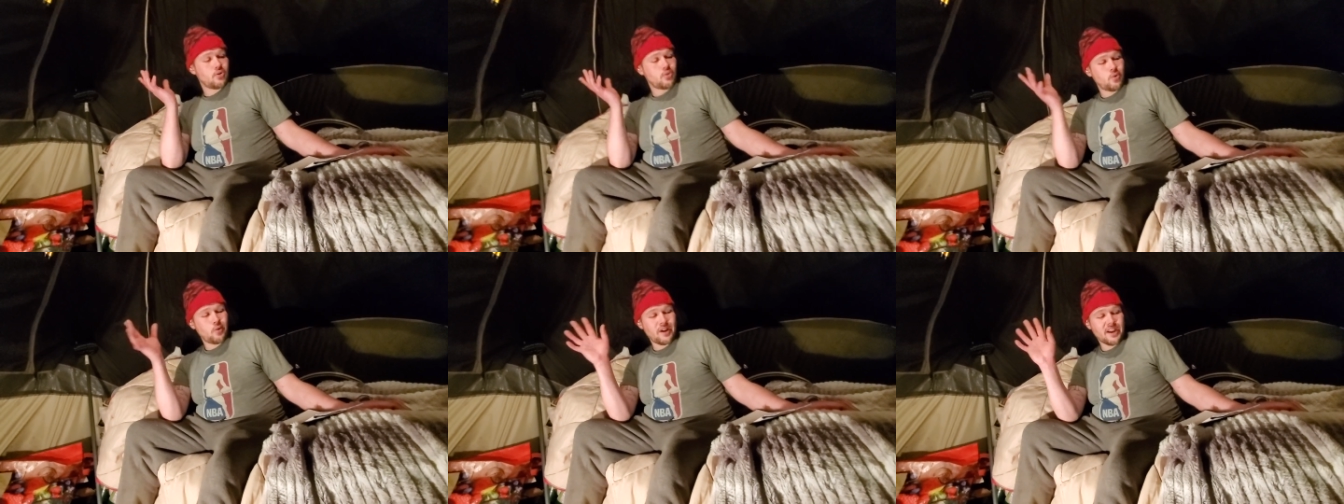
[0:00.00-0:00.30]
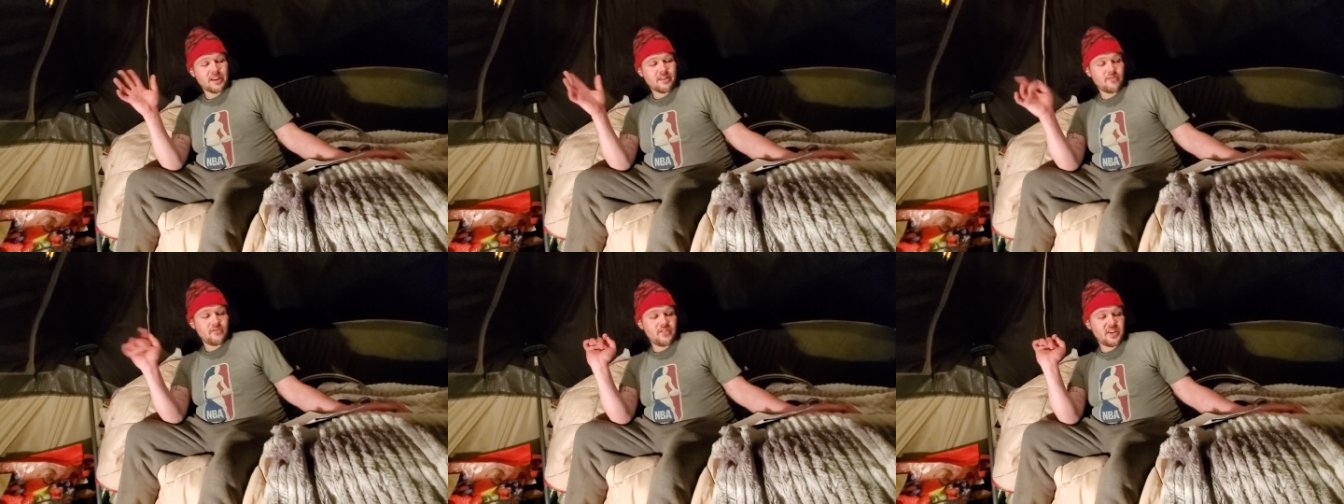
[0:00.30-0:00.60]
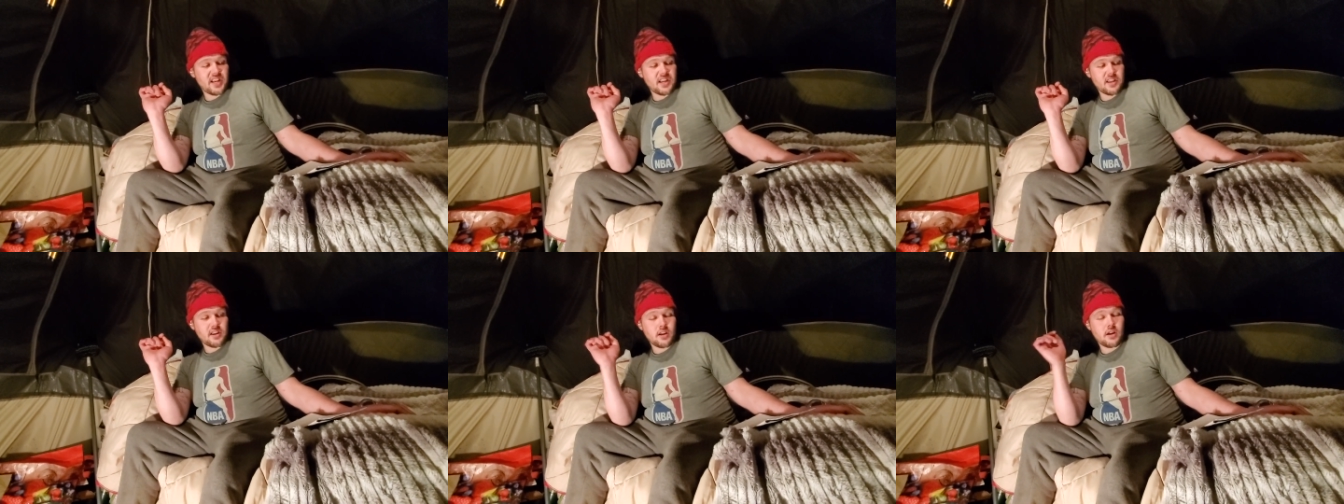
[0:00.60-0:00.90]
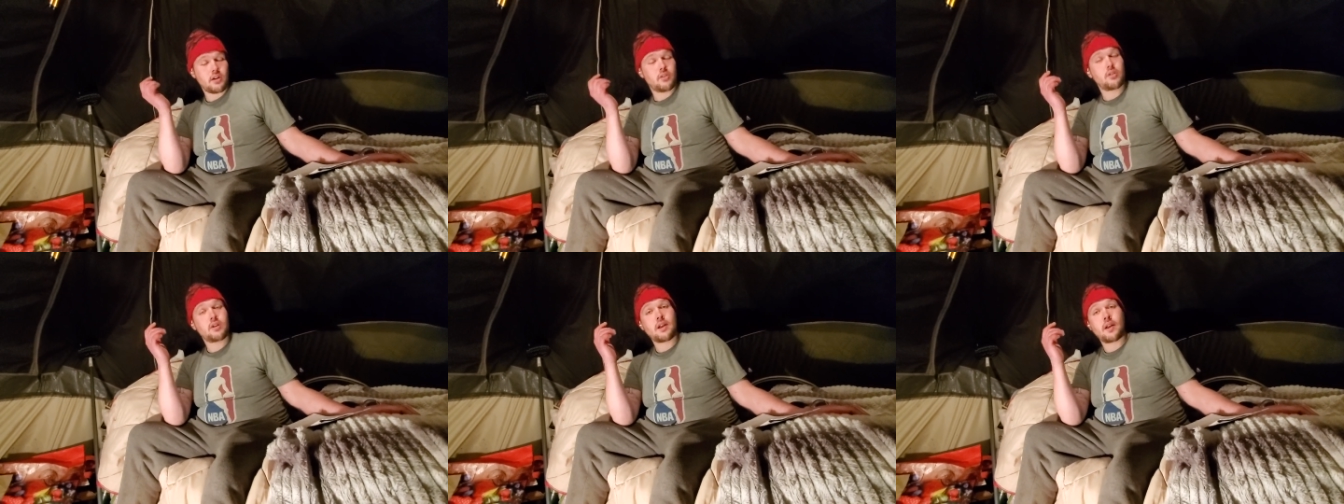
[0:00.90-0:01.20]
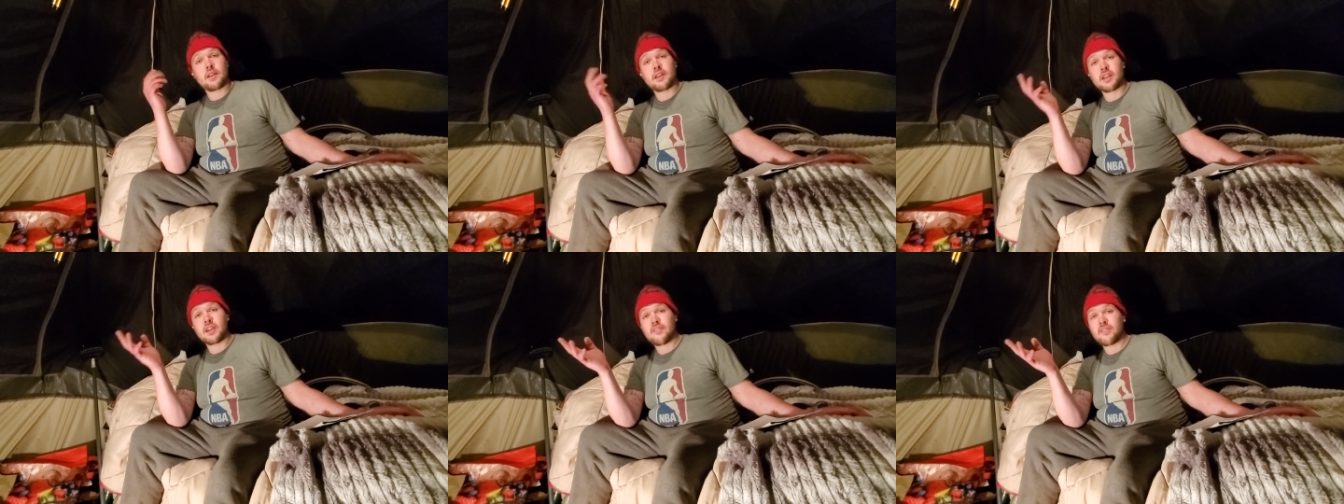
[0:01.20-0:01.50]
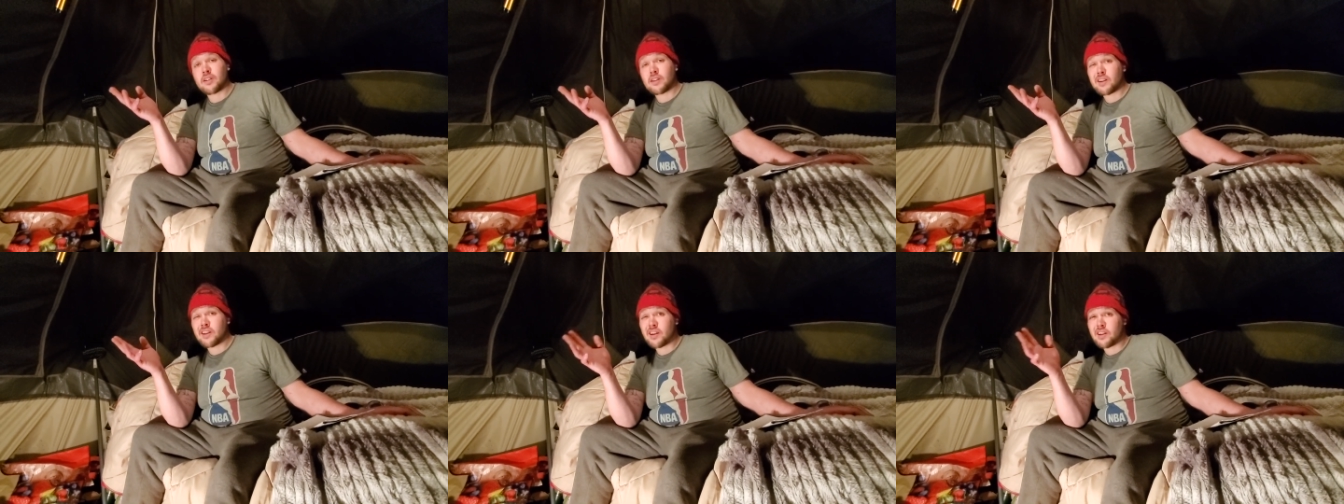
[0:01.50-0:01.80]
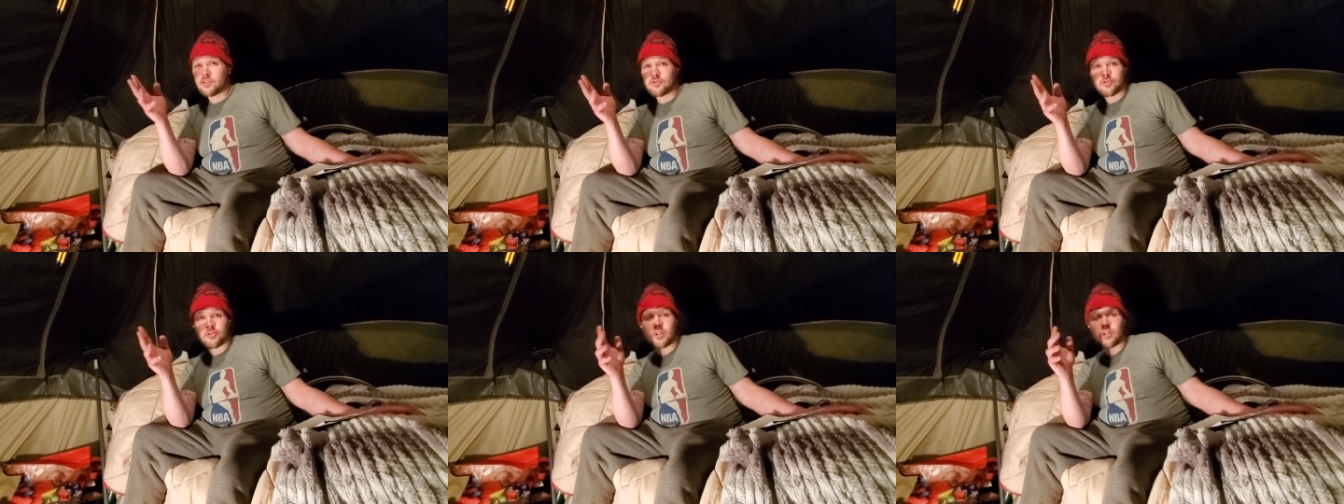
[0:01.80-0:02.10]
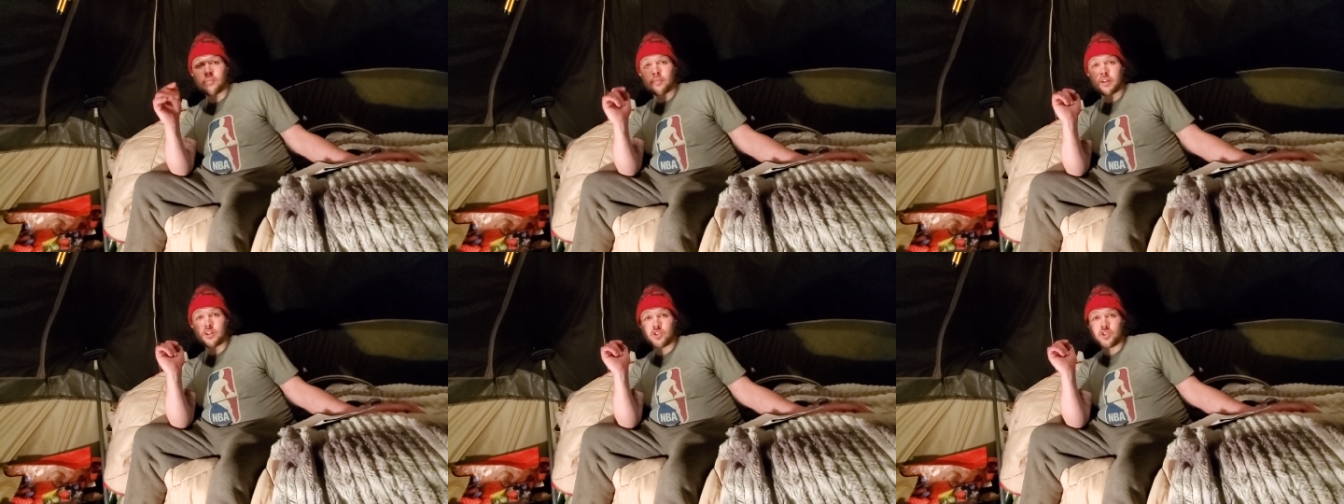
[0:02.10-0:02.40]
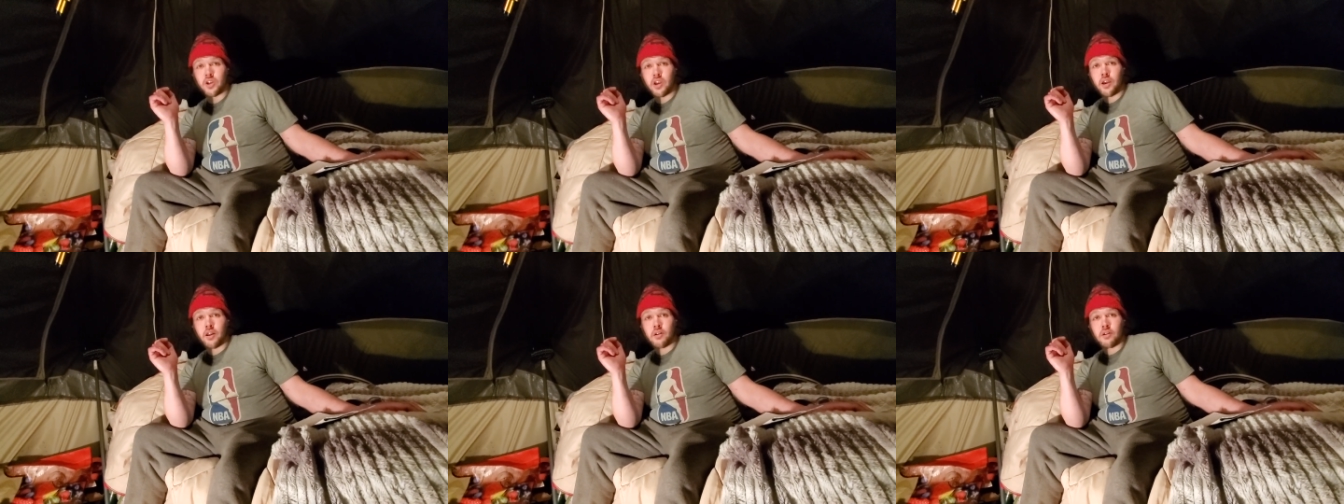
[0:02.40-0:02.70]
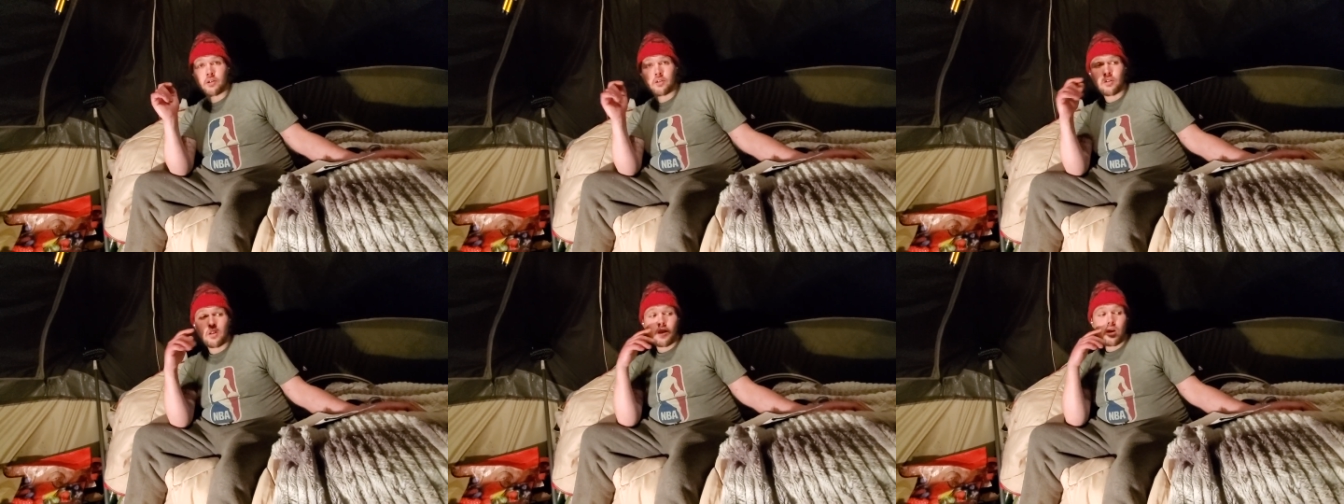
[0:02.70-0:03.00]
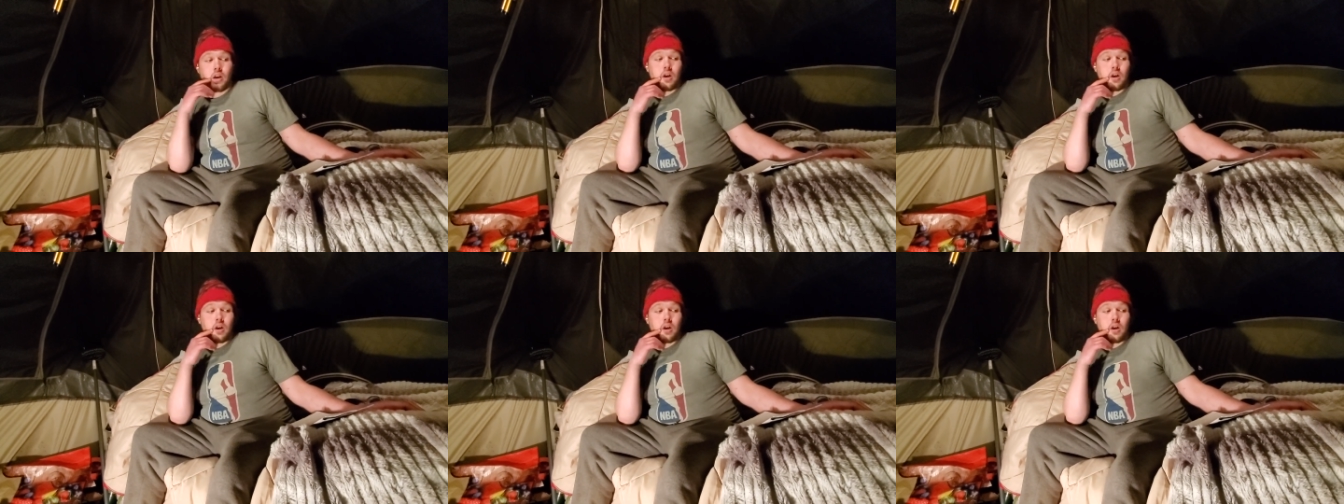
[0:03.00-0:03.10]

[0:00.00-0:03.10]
quick video, kind of giving an intro to my channel,